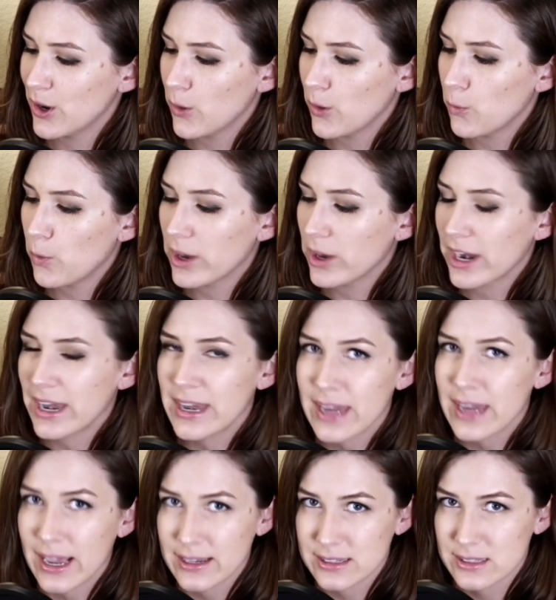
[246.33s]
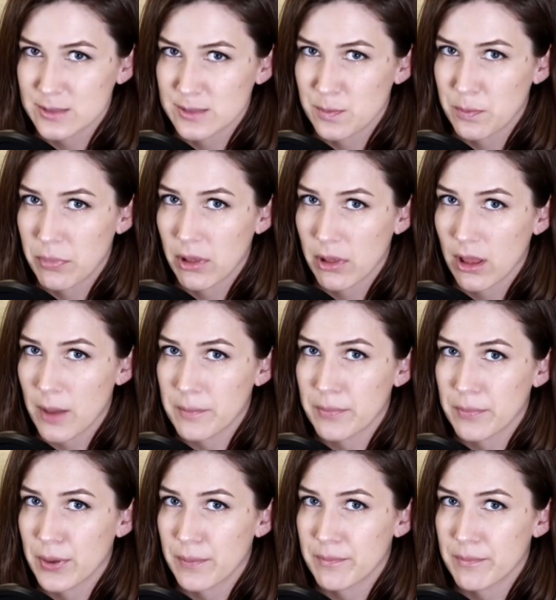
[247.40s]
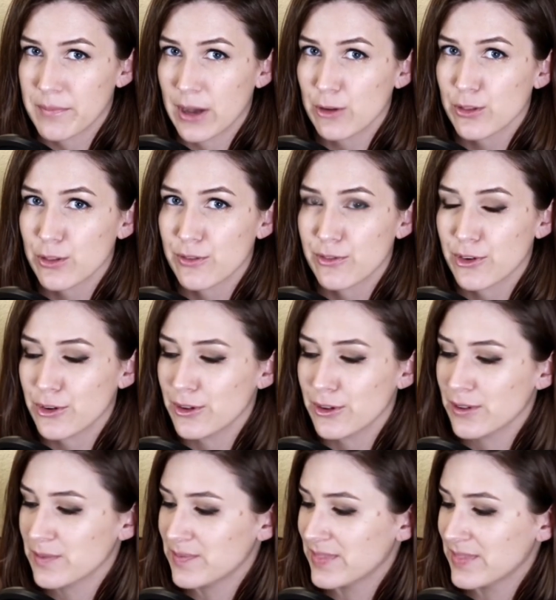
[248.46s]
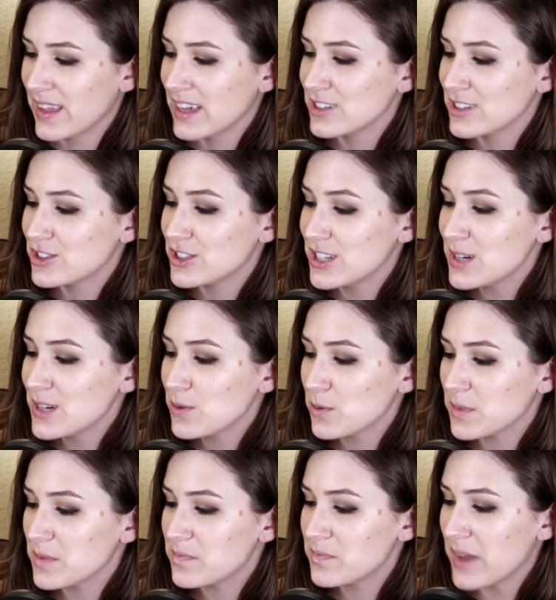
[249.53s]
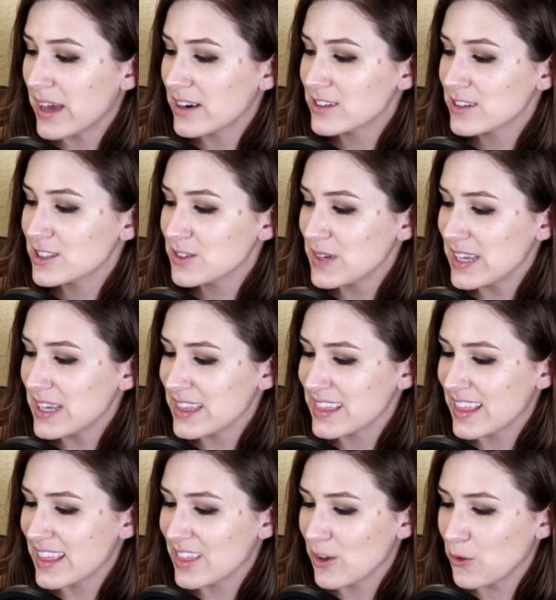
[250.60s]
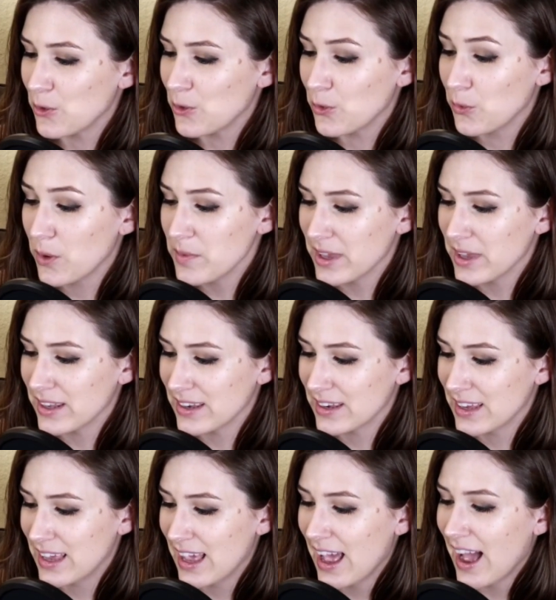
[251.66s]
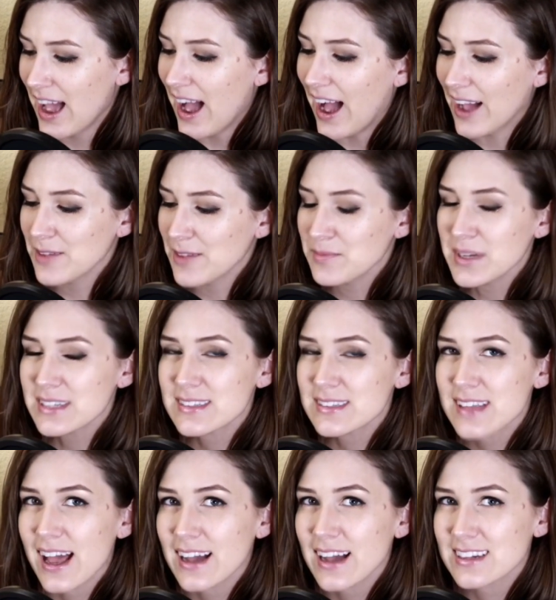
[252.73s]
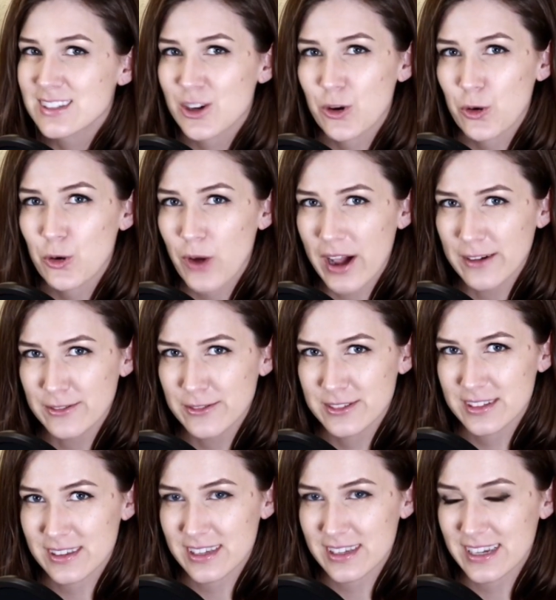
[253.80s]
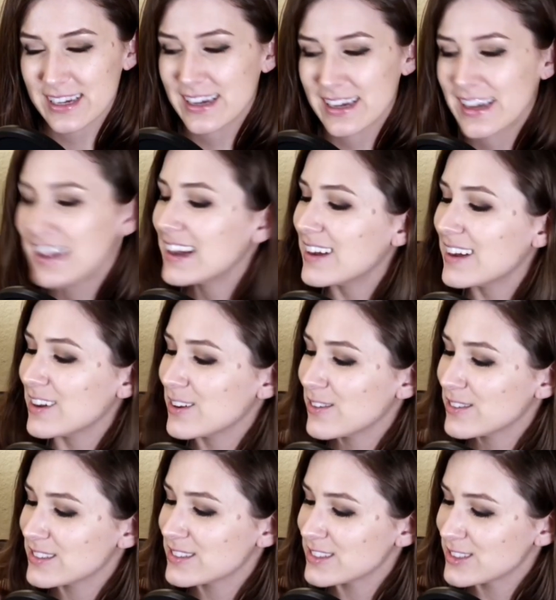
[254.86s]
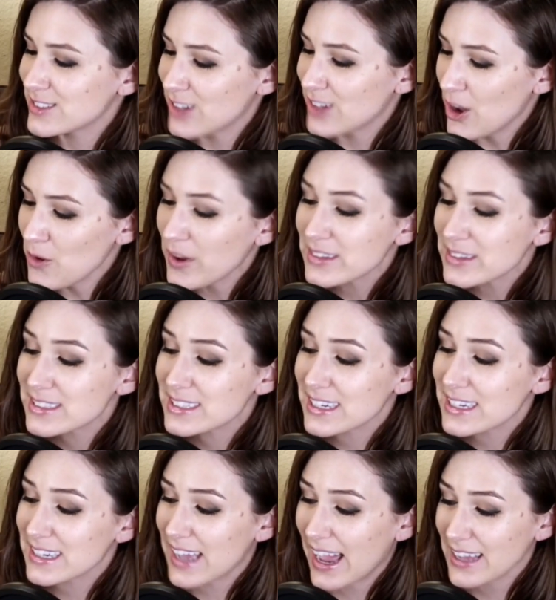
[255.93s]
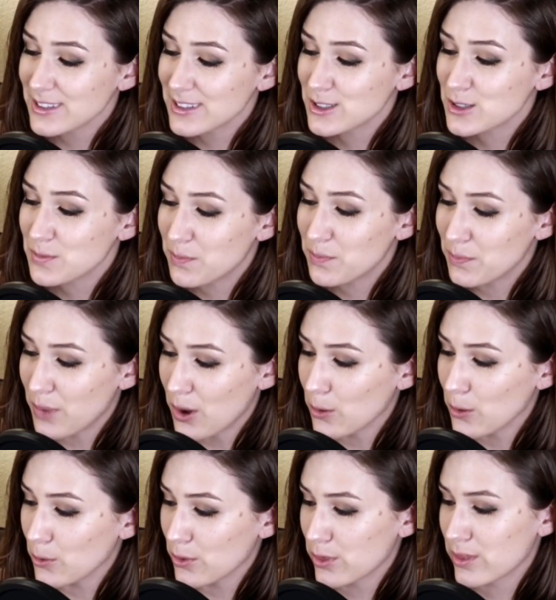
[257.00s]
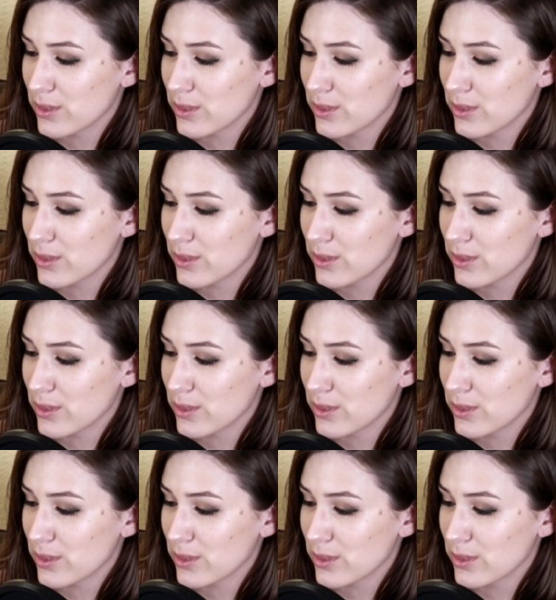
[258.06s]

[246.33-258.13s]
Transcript: What a nice, plump mouthful! She will be better to eat than the old woman. I must act craftily so as to catch both."